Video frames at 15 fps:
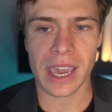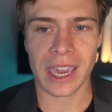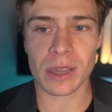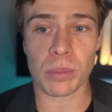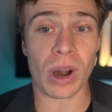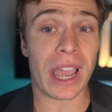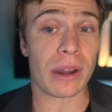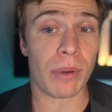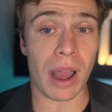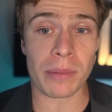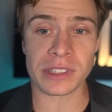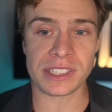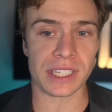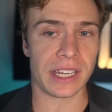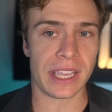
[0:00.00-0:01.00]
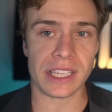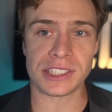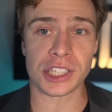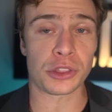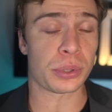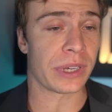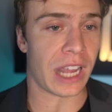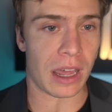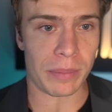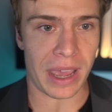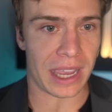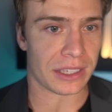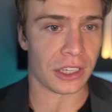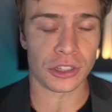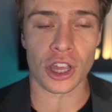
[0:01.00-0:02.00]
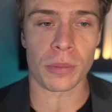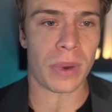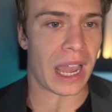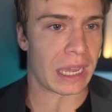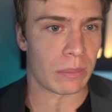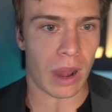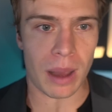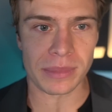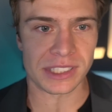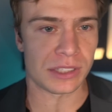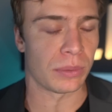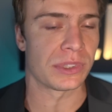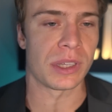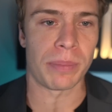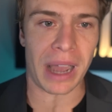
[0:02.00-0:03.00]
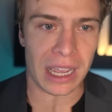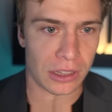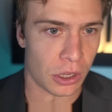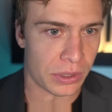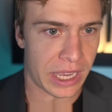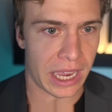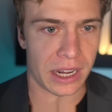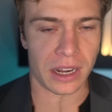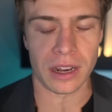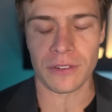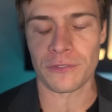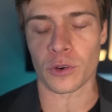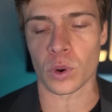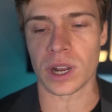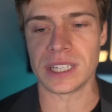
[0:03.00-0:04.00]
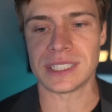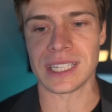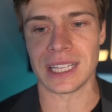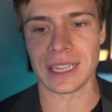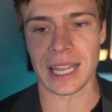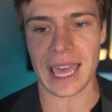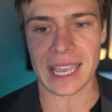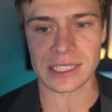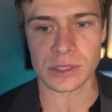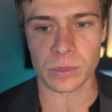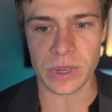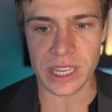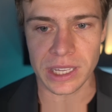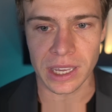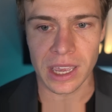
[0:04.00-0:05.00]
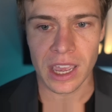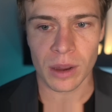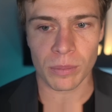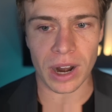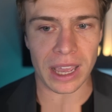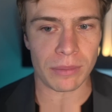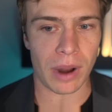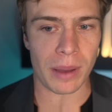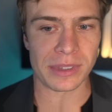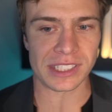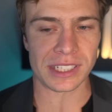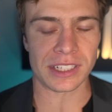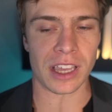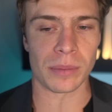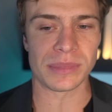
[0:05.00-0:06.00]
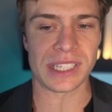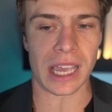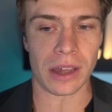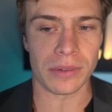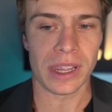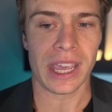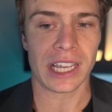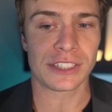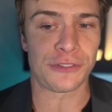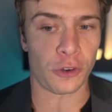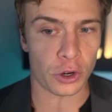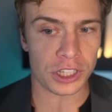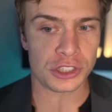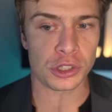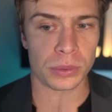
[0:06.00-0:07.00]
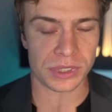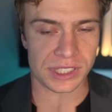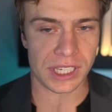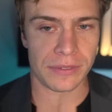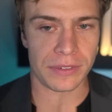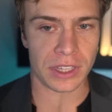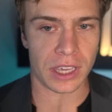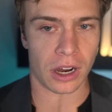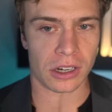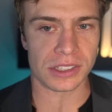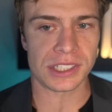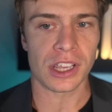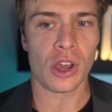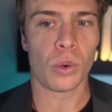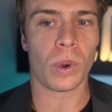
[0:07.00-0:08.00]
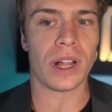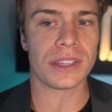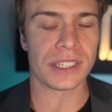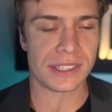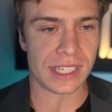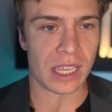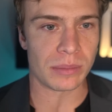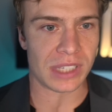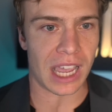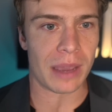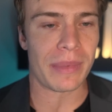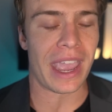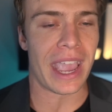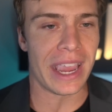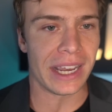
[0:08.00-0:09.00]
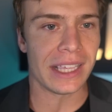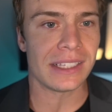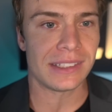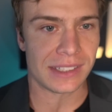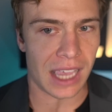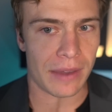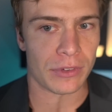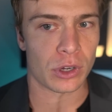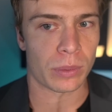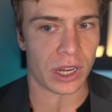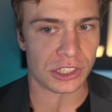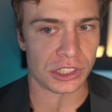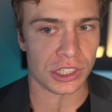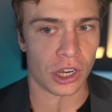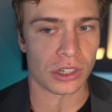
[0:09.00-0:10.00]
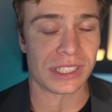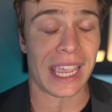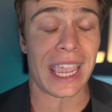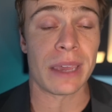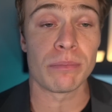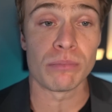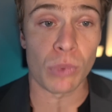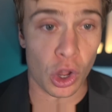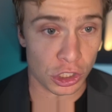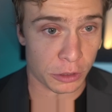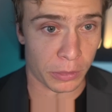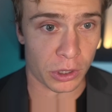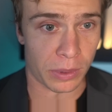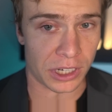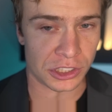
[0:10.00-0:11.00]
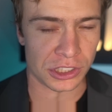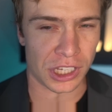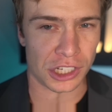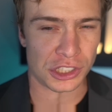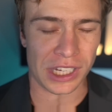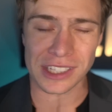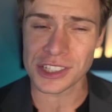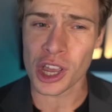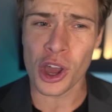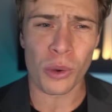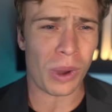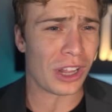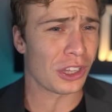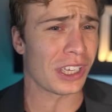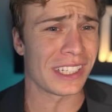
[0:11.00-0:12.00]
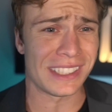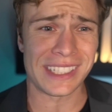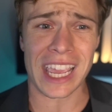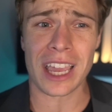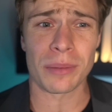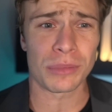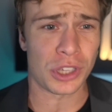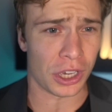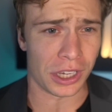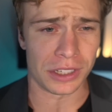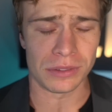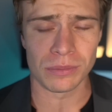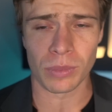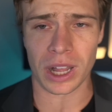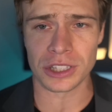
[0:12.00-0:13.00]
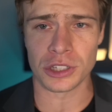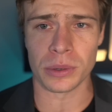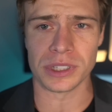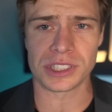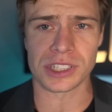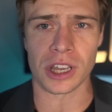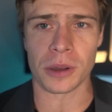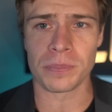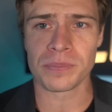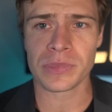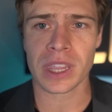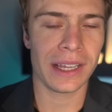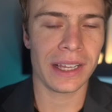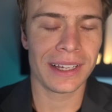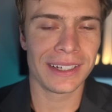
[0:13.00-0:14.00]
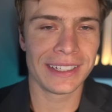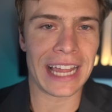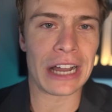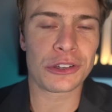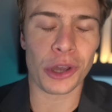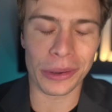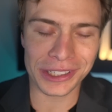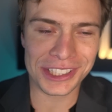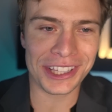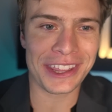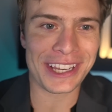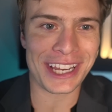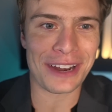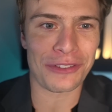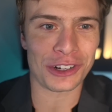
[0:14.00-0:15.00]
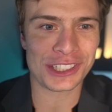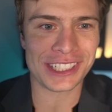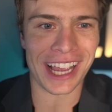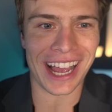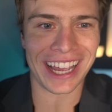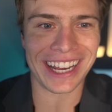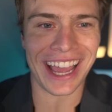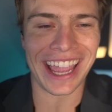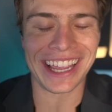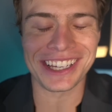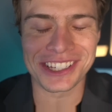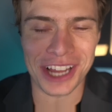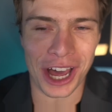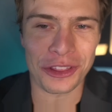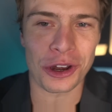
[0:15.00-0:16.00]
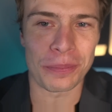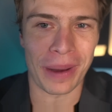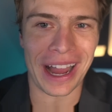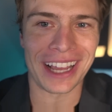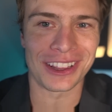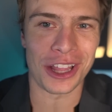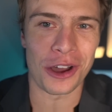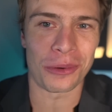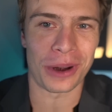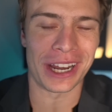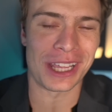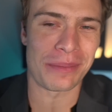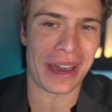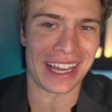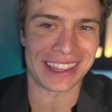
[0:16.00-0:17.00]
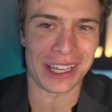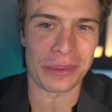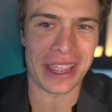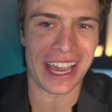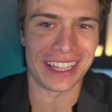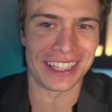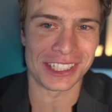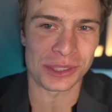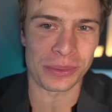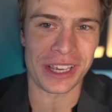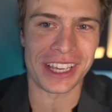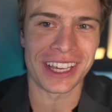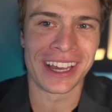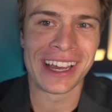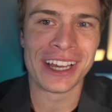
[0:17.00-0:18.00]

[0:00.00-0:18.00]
And Brian Robinson is the three-down back. Y'all know Brian Robinson was a buy-low candidate for us last week. Brian Robinson comes out, has forty-two receiving yards, while at the same time, eighty-seven rushing yards and multiple rushing touchdowns, while looking damn good while doing so. Now, going to the Denver side, another buy-low running back that we had this week.